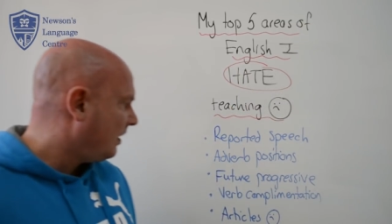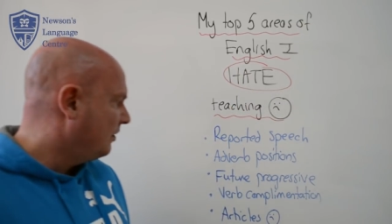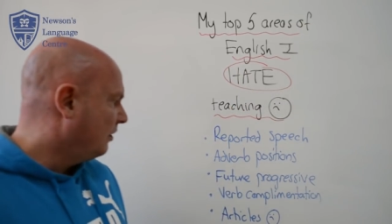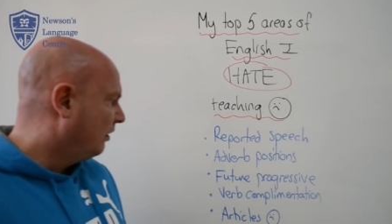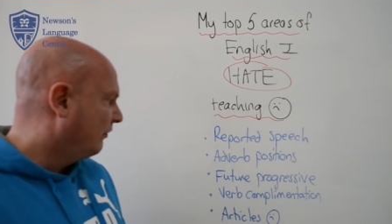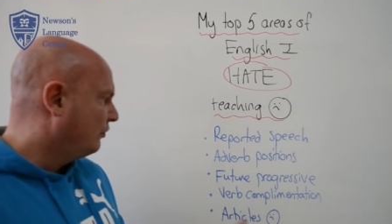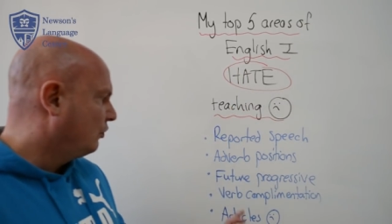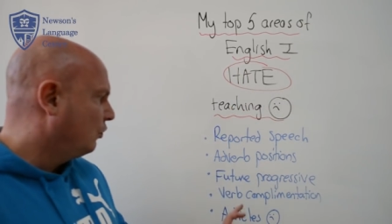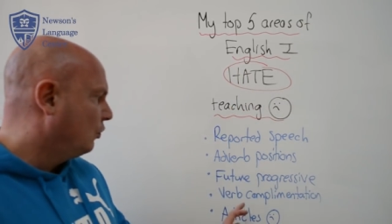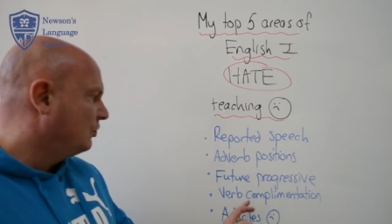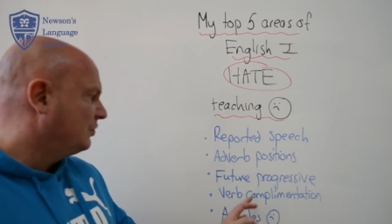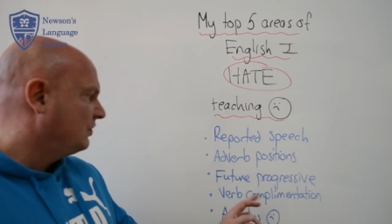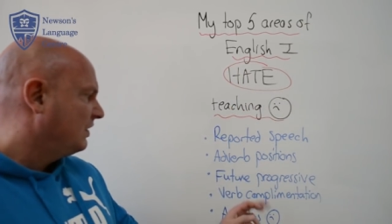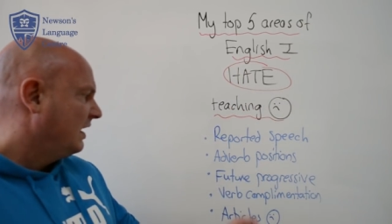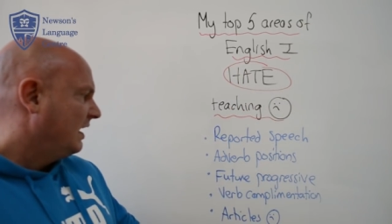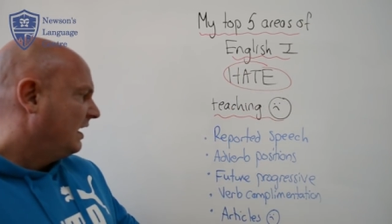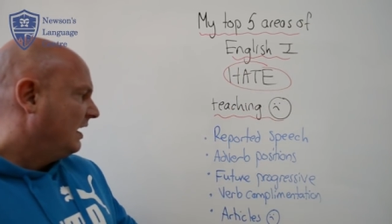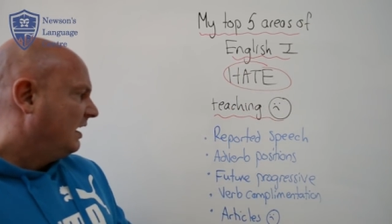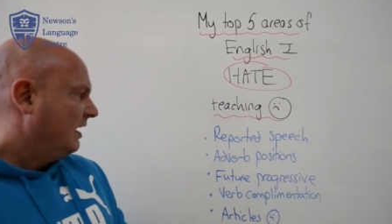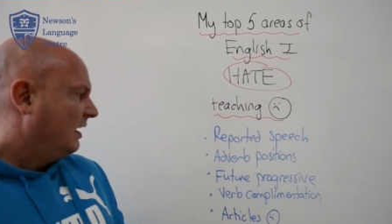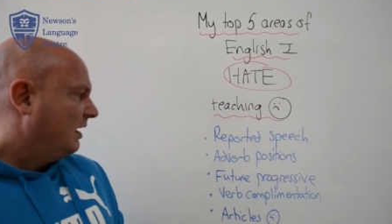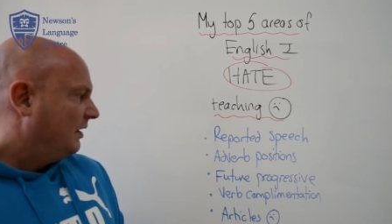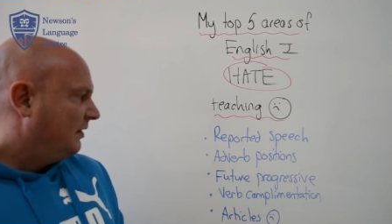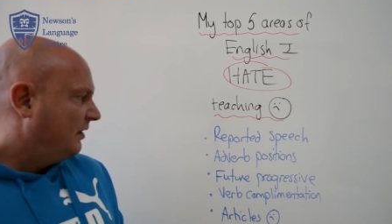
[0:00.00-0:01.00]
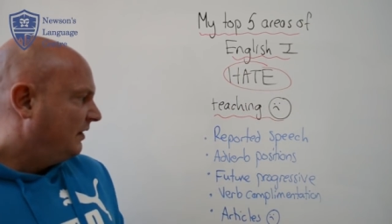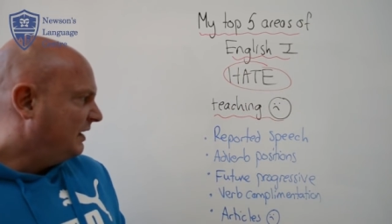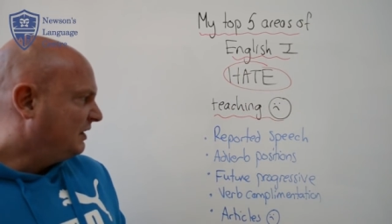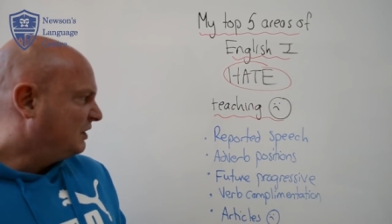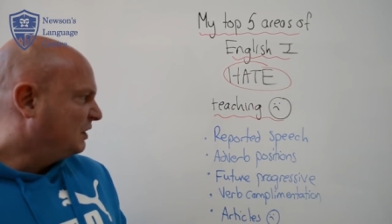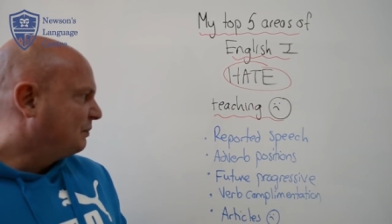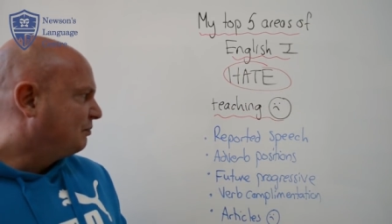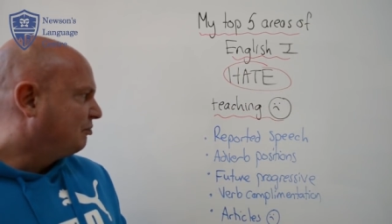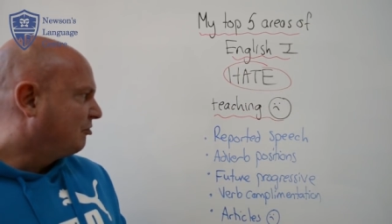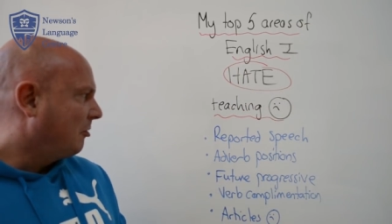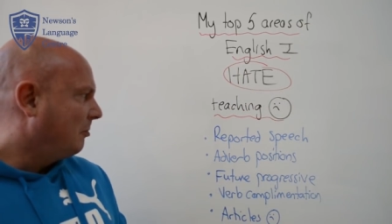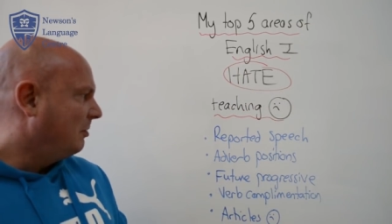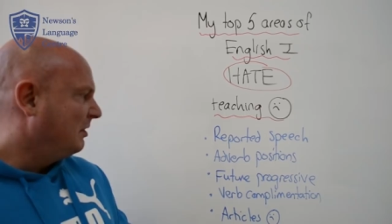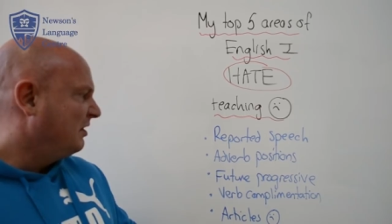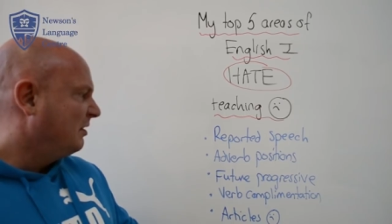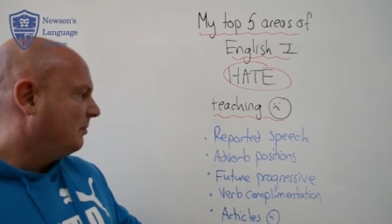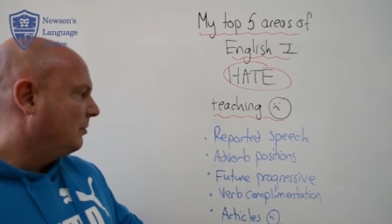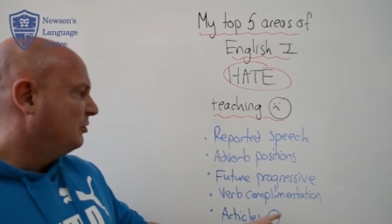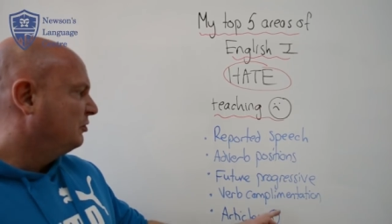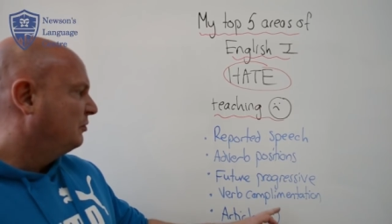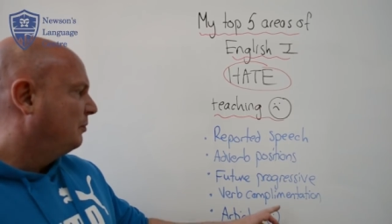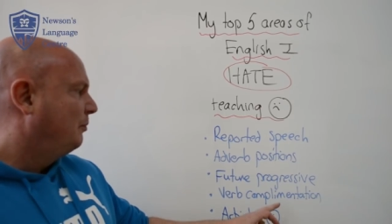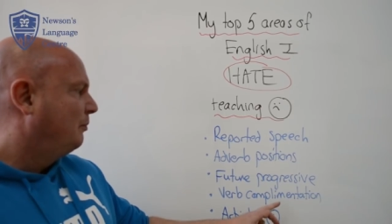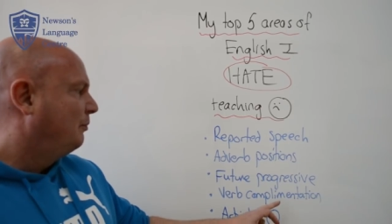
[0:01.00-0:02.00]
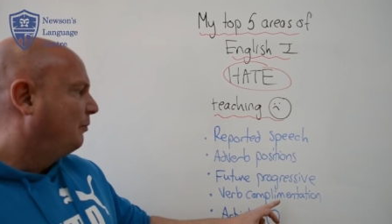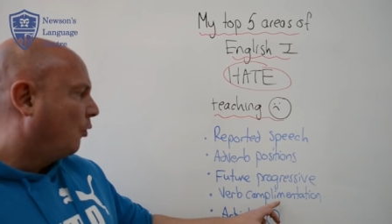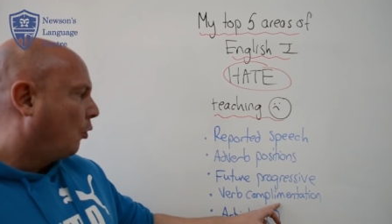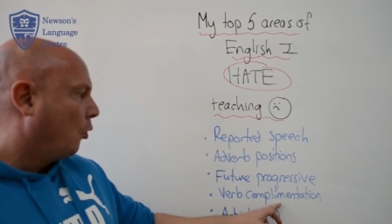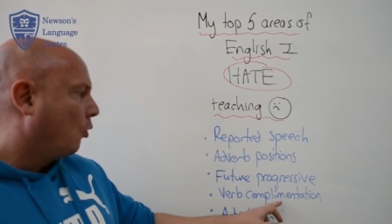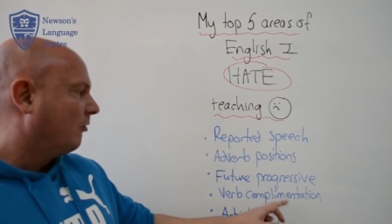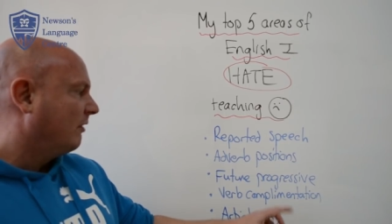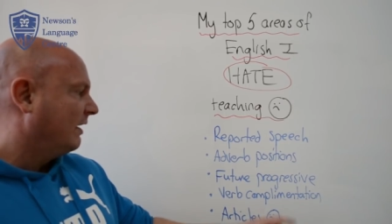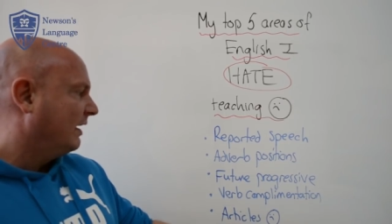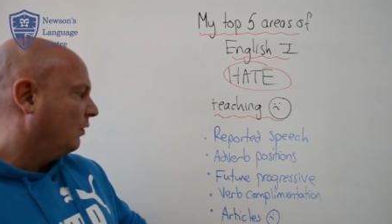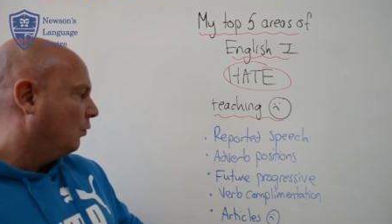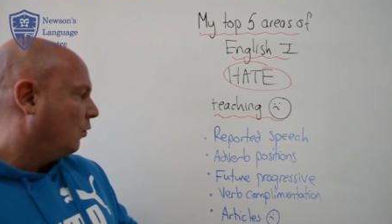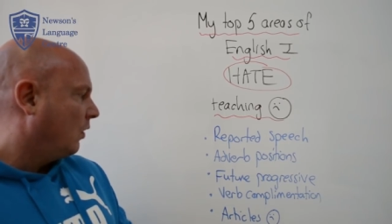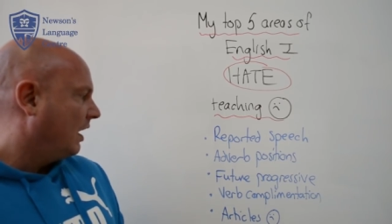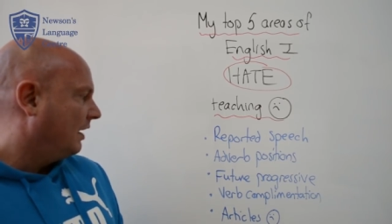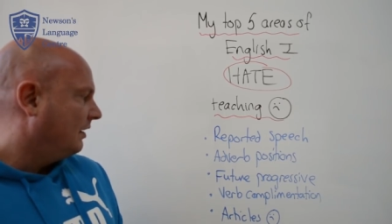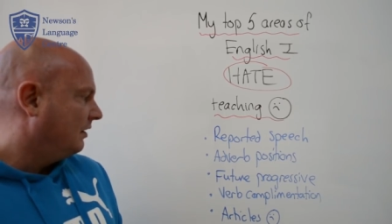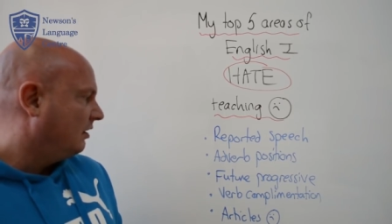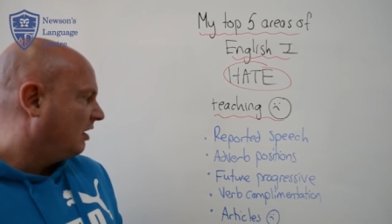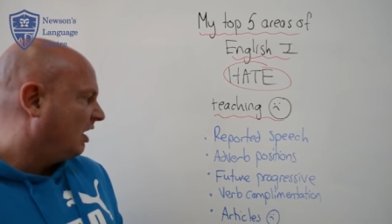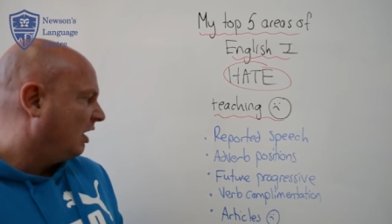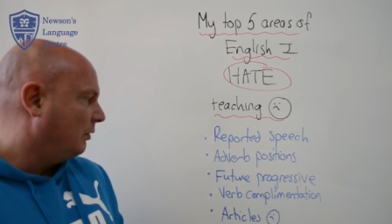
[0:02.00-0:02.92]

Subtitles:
Of course, this is probably the most boring one,